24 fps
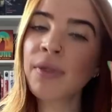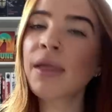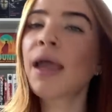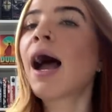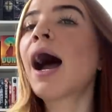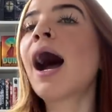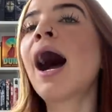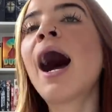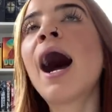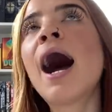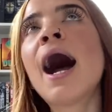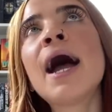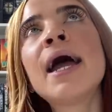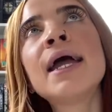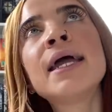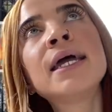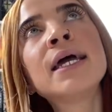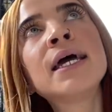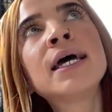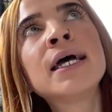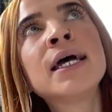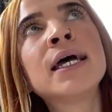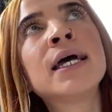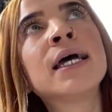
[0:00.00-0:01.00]

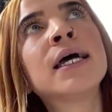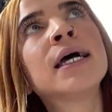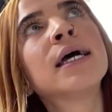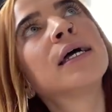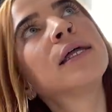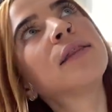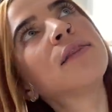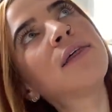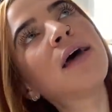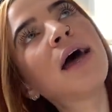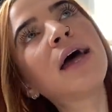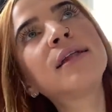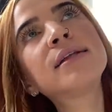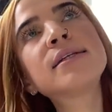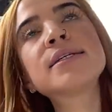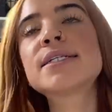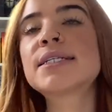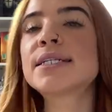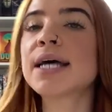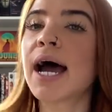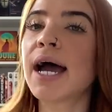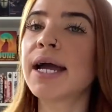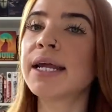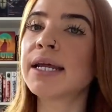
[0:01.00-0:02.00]
I then
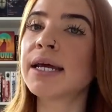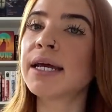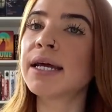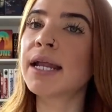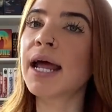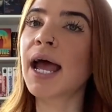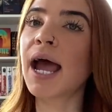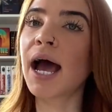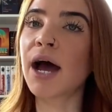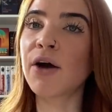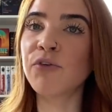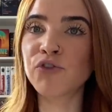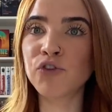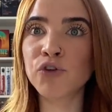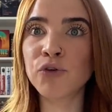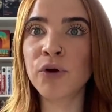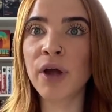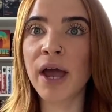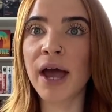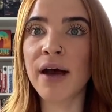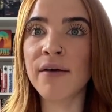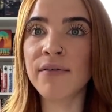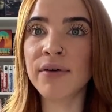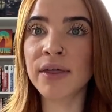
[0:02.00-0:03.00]
decided, after
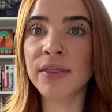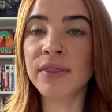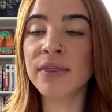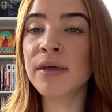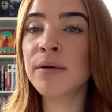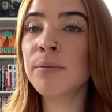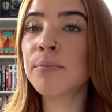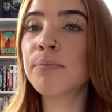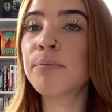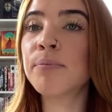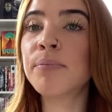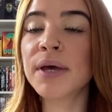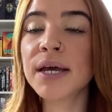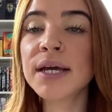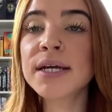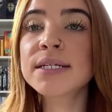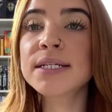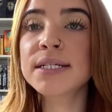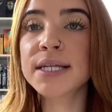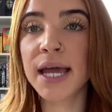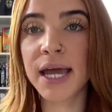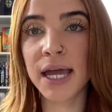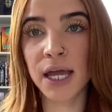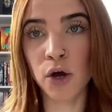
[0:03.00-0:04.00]
having the
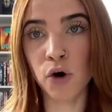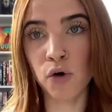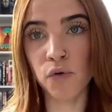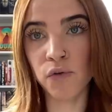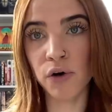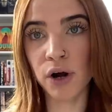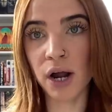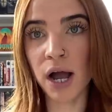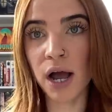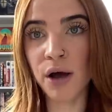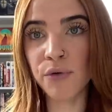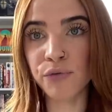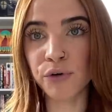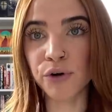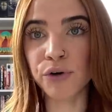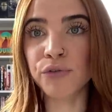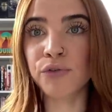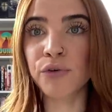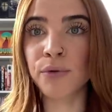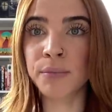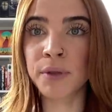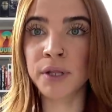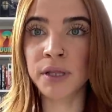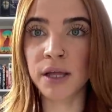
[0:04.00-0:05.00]
biggest hangover ever
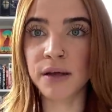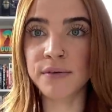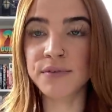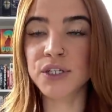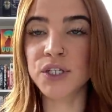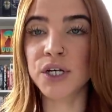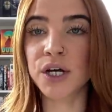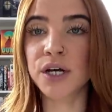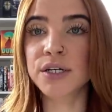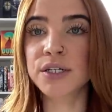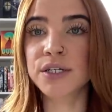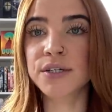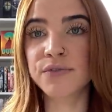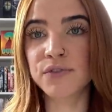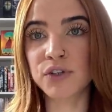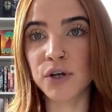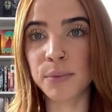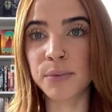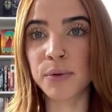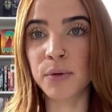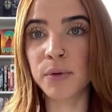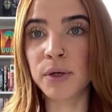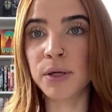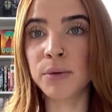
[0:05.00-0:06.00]
from the love songs of
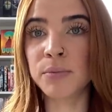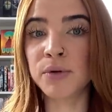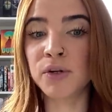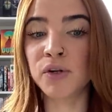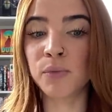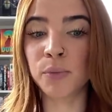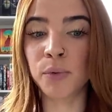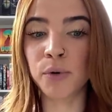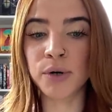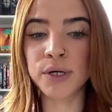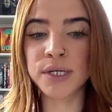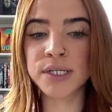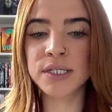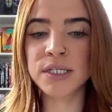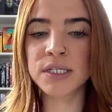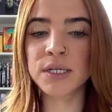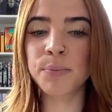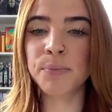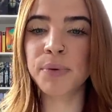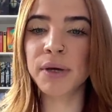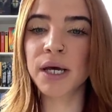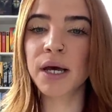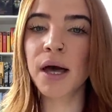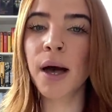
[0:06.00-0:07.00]
W.E.B. Du Bois, to
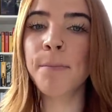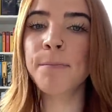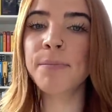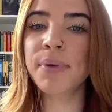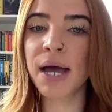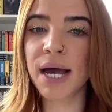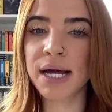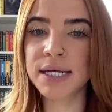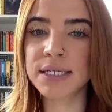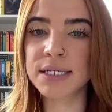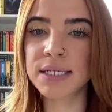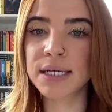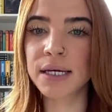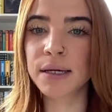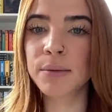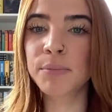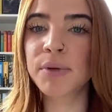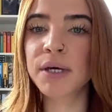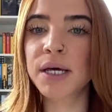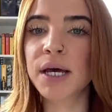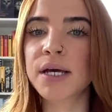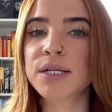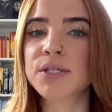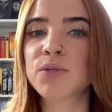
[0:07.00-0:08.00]
pick up Passing
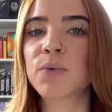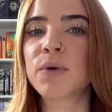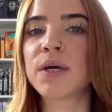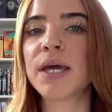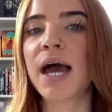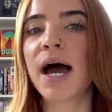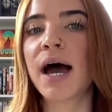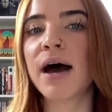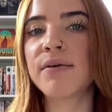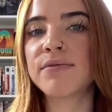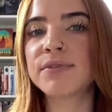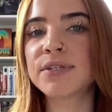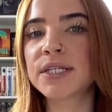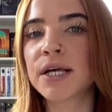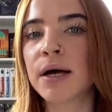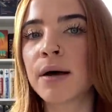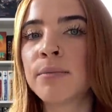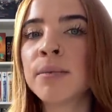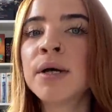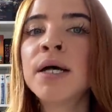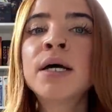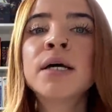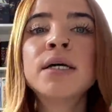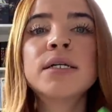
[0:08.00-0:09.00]
because we have
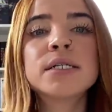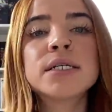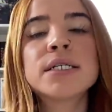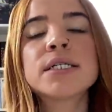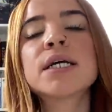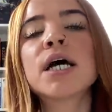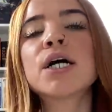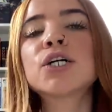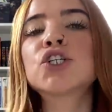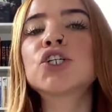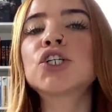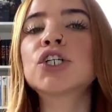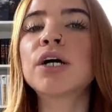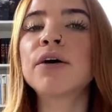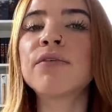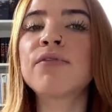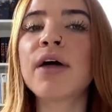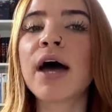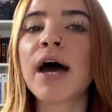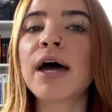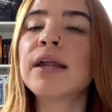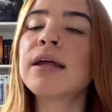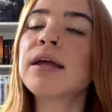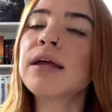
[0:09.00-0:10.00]
some discussion of
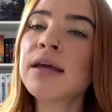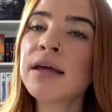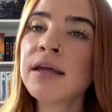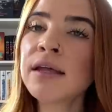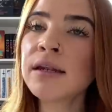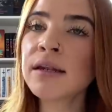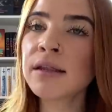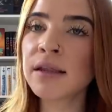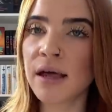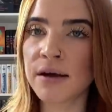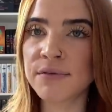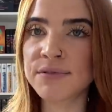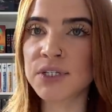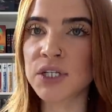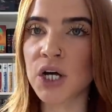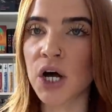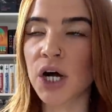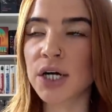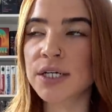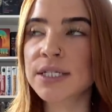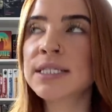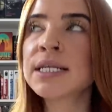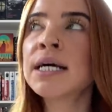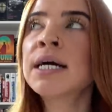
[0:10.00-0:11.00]
that in Love
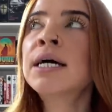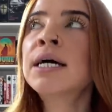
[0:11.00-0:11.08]
Songs.